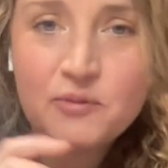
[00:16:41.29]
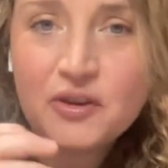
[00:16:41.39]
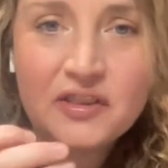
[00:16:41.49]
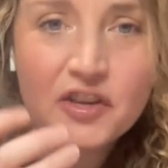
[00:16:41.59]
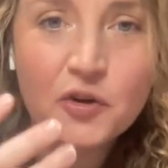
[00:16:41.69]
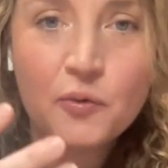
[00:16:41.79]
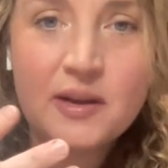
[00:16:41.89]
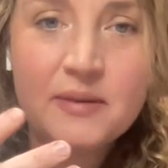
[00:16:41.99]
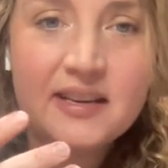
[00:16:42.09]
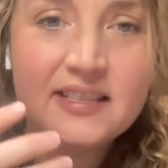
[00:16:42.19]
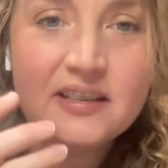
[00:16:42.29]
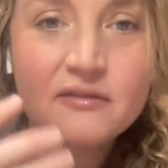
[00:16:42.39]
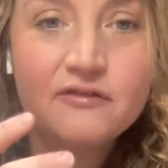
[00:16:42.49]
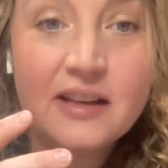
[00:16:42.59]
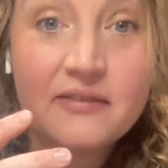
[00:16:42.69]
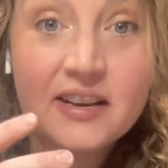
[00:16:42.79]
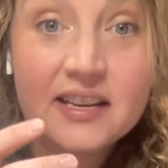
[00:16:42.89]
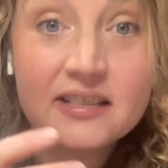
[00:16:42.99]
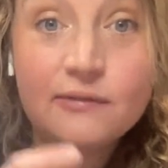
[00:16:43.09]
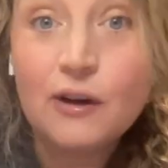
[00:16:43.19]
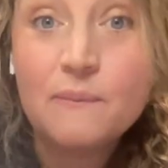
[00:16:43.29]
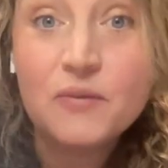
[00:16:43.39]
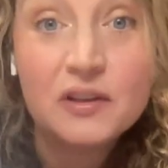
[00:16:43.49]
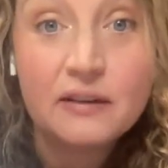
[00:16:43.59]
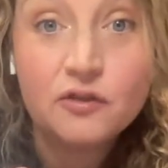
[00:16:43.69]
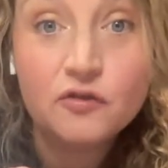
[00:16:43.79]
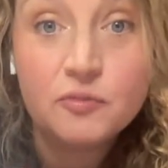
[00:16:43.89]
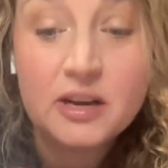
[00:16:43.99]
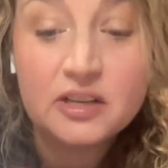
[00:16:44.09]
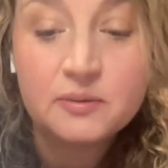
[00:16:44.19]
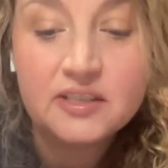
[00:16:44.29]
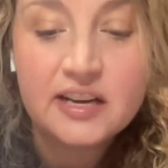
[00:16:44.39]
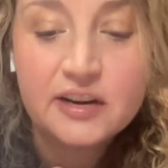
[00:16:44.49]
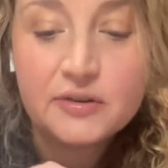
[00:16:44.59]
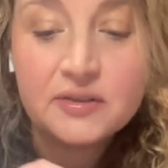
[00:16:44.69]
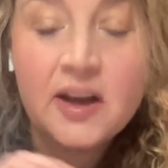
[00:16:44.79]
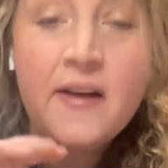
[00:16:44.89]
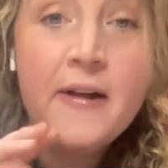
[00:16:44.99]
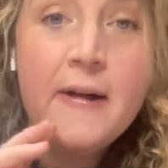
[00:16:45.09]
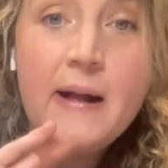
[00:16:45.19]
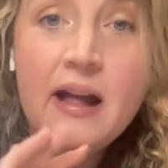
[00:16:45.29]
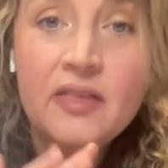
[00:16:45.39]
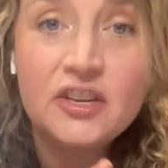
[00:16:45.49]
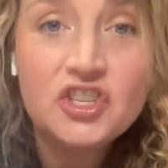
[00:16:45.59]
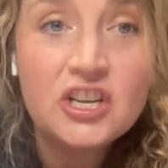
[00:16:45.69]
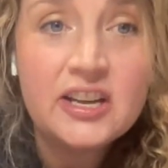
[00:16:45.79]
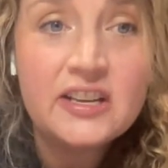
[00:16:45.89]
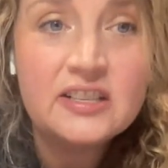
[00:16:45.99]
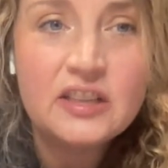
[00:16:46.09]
You get the creaminess and the fluffiness from the leftover mashed potatoes and the cheese.